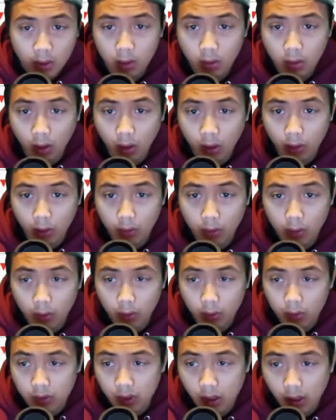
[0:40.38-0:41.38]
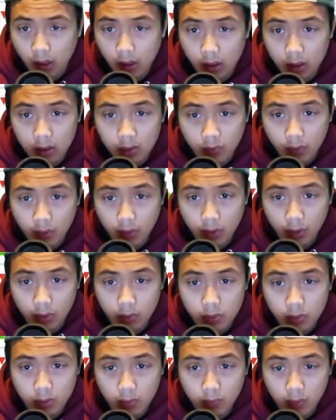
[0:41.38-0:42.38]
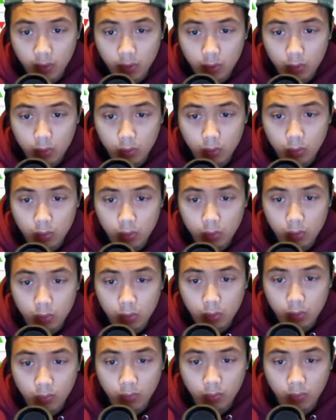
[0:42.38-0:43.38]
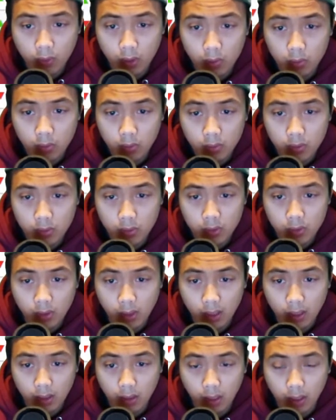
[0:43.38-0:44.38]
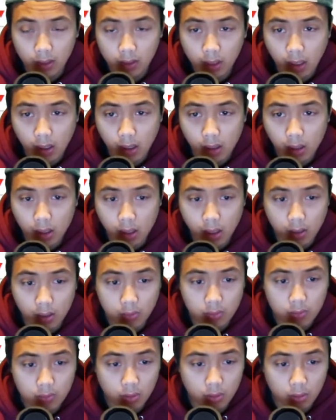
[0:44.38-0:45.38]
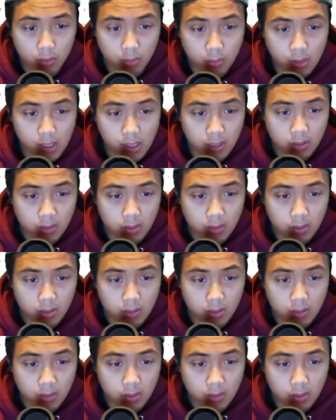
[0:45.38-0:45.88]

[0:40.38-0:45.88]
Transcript: are those odds for those of you folks that like odds. Alright.